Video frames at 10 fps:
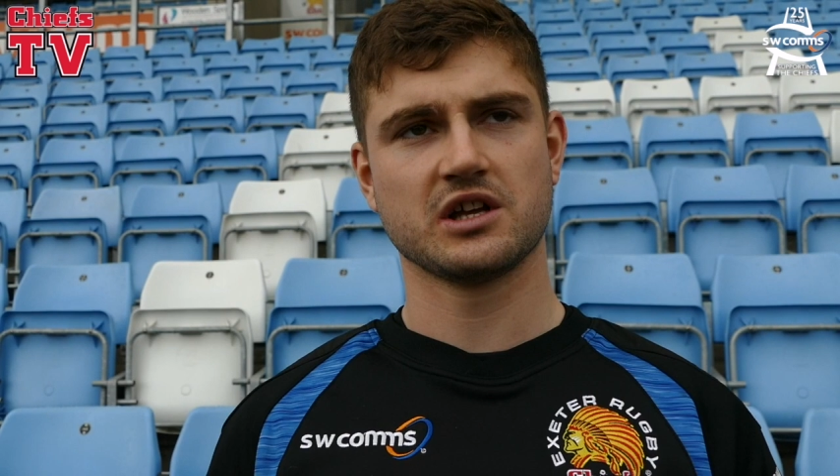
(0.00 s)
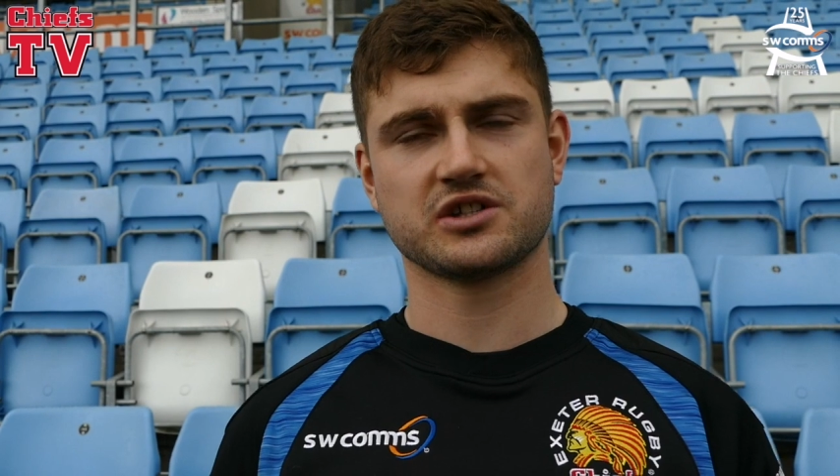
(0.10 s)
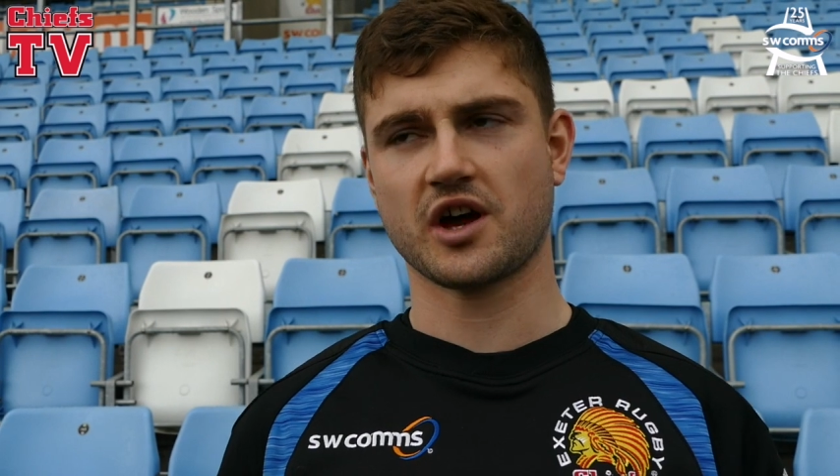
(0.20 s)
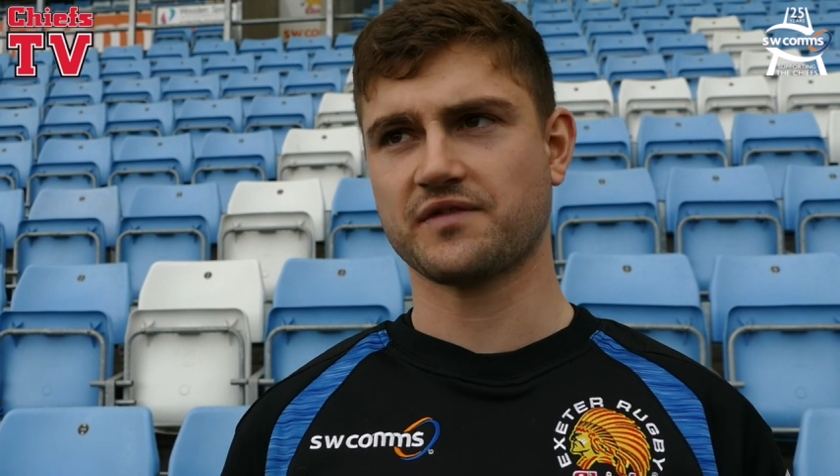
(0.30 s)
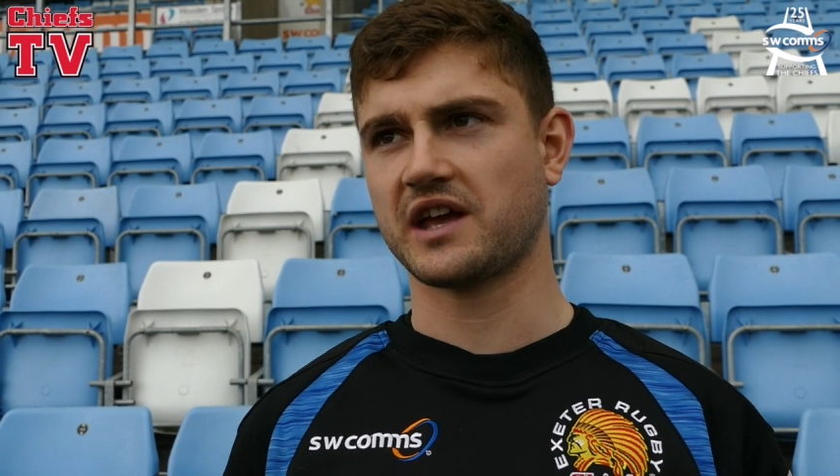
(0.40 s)

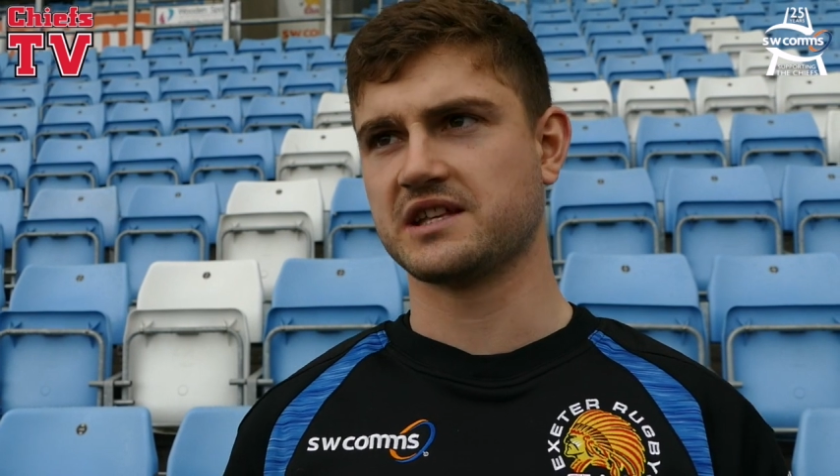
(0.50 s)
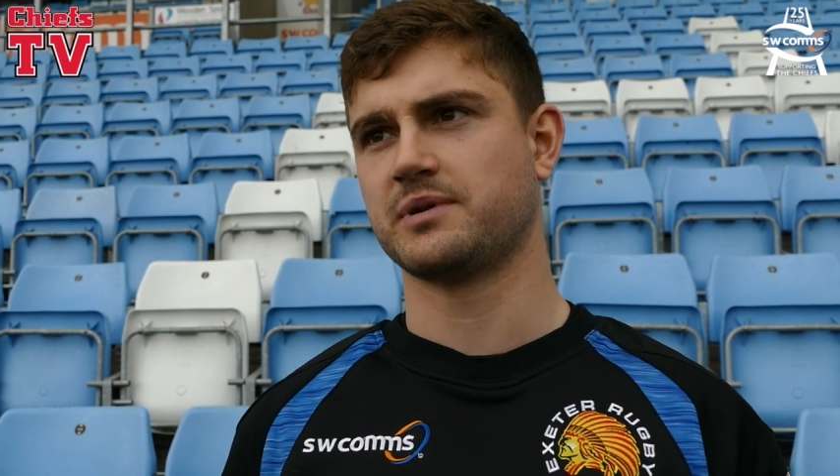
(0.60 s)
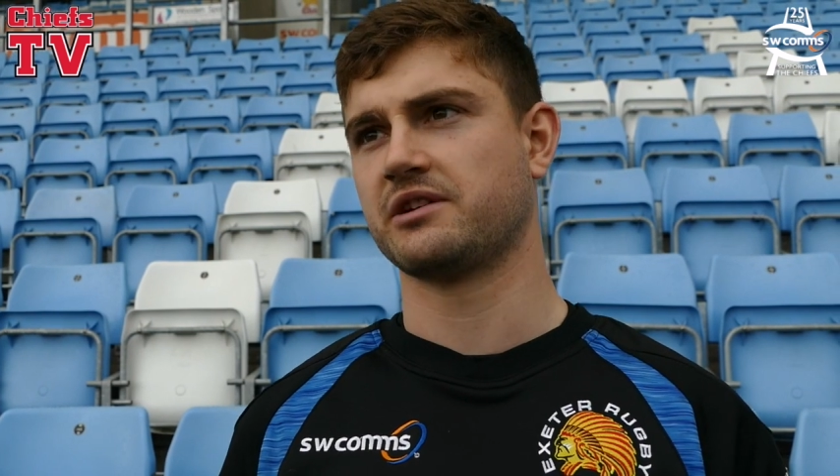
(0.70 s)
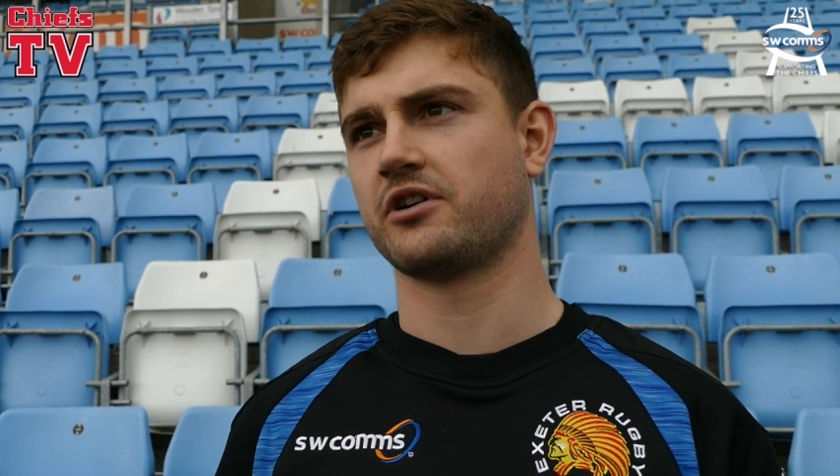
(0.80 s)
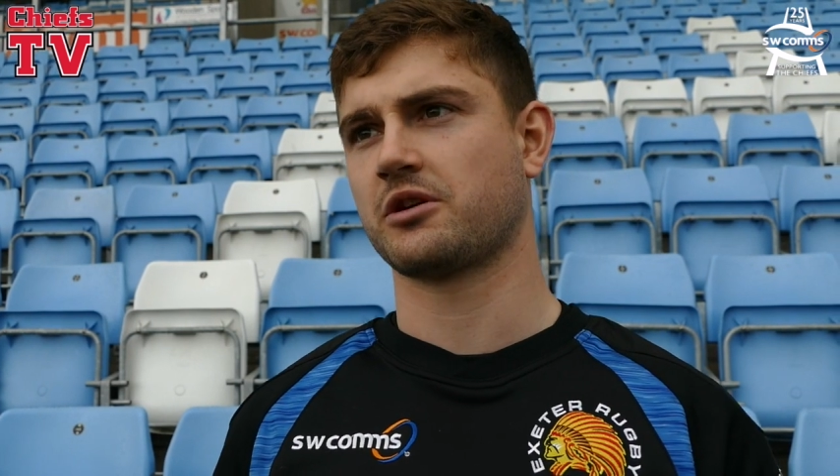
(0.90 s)
tough day to
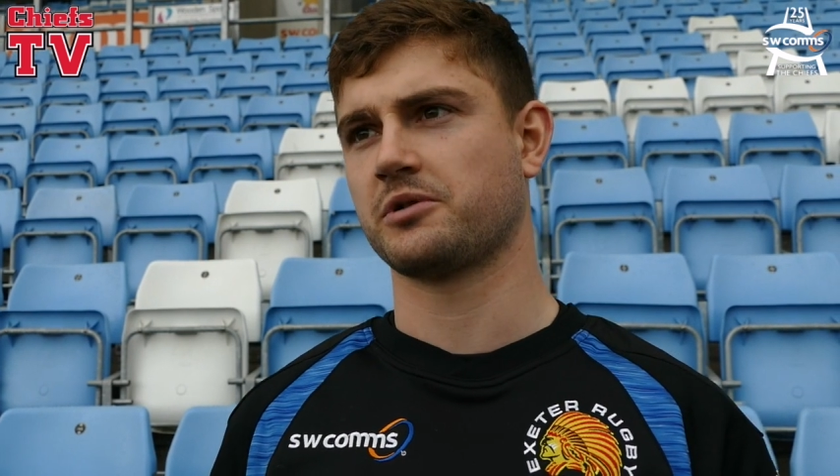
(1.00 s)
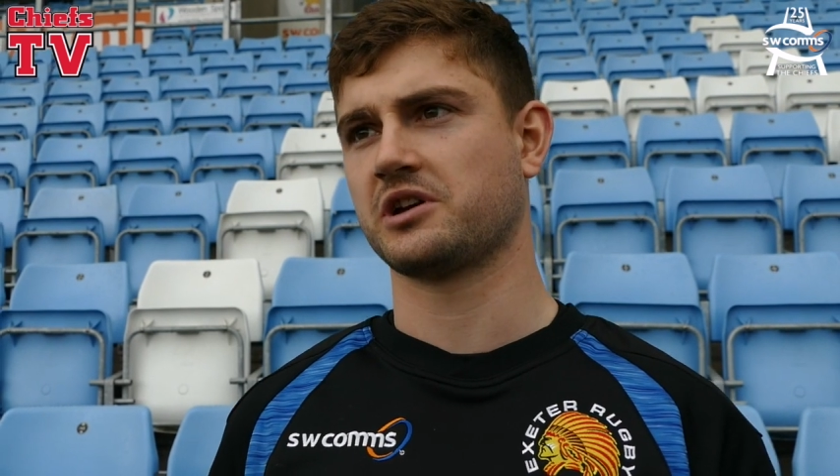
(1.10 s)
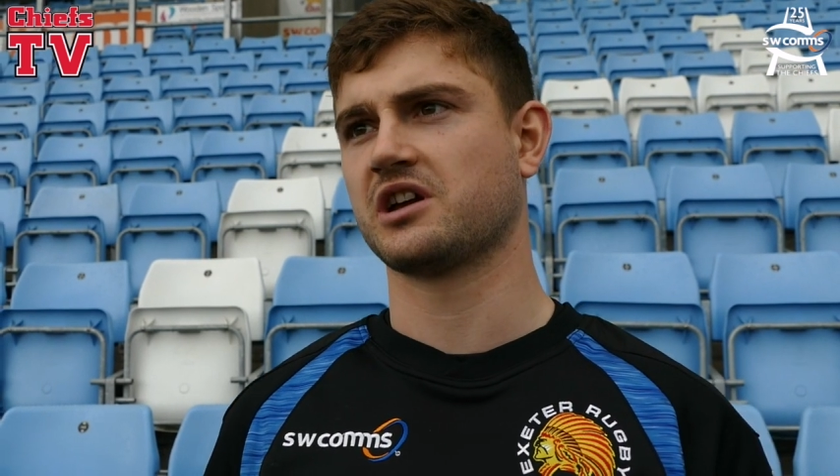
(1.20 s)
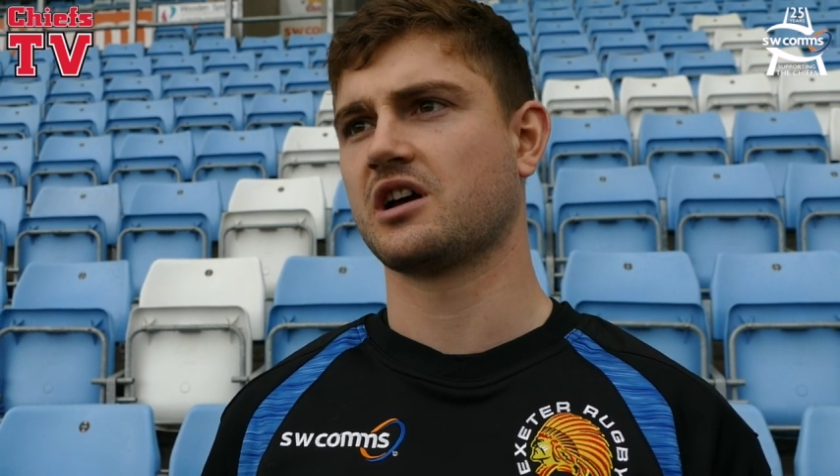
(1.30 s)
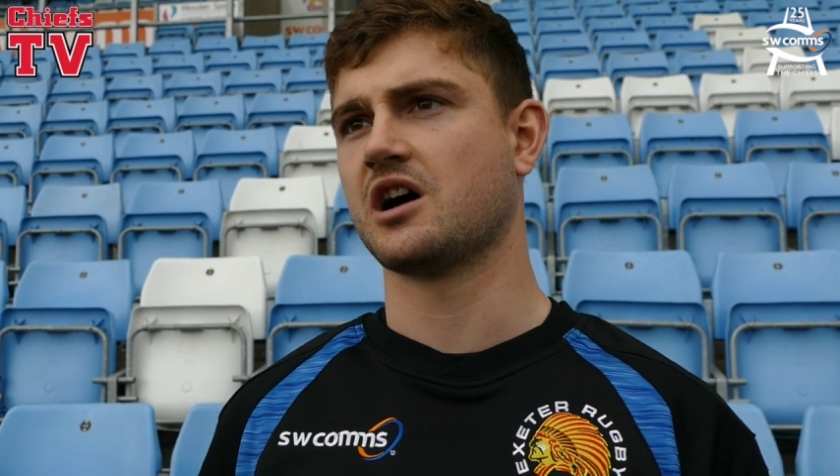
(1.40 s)
play
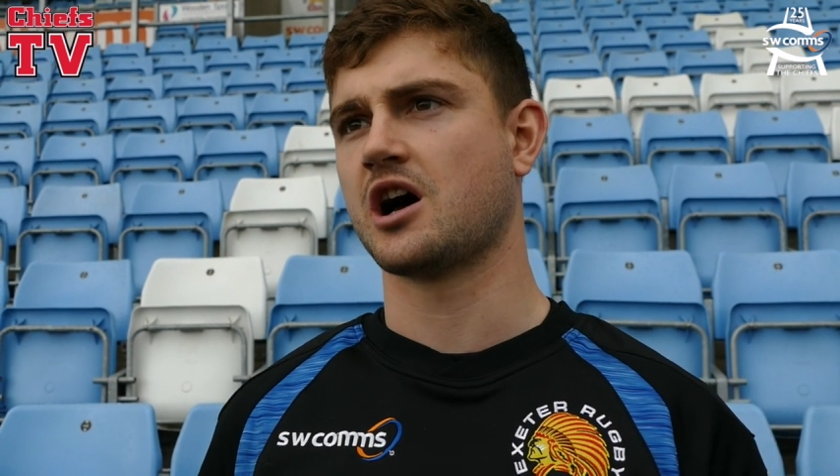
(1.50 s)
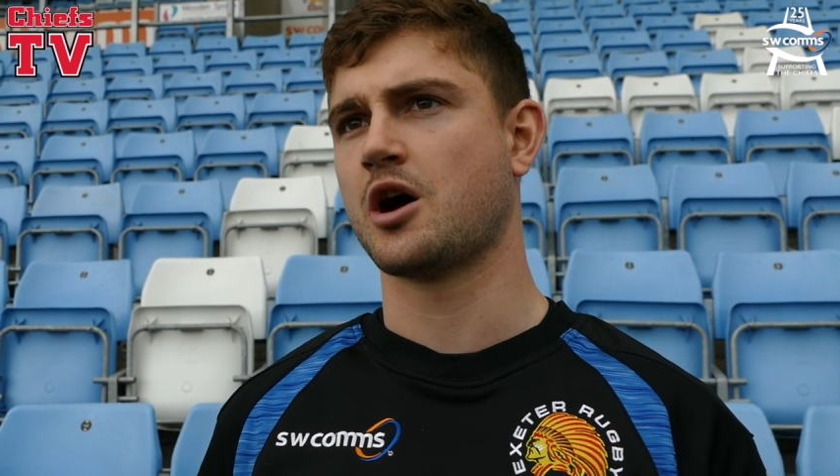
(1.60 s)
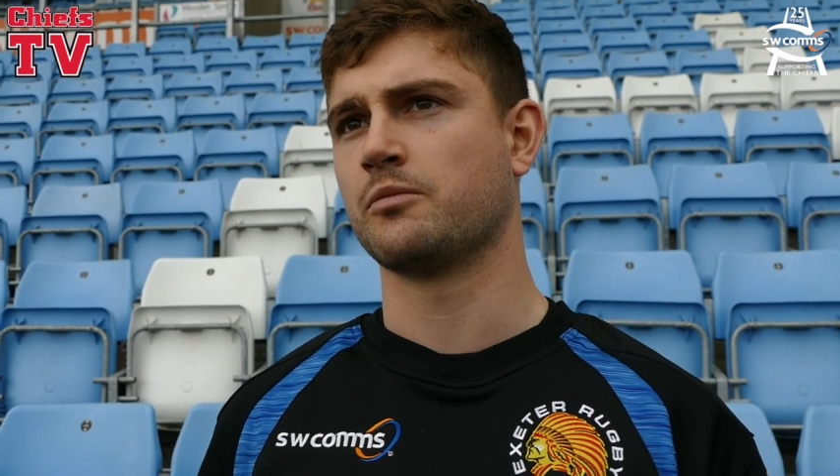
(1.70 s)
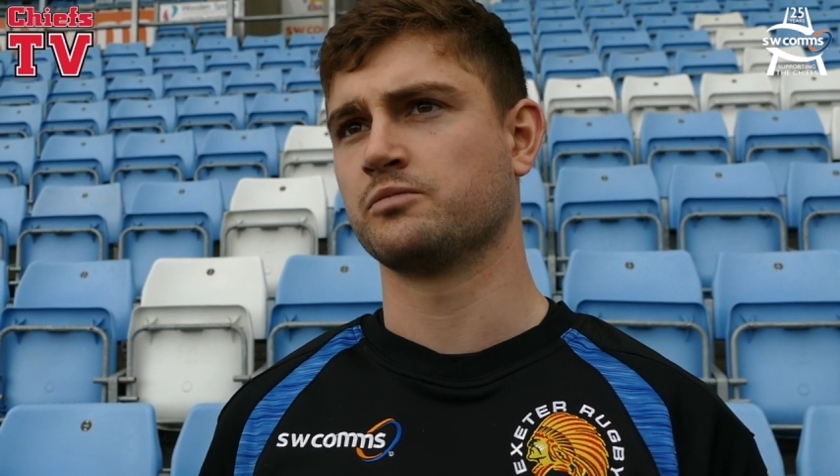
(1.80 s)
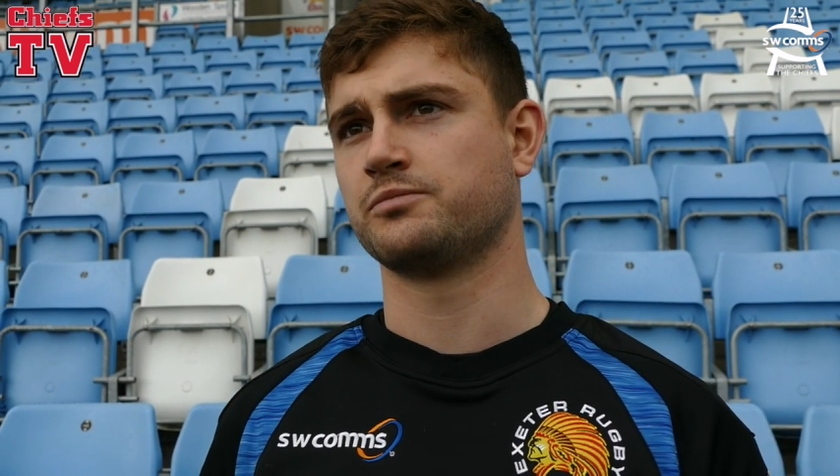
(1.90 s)
rugby, um,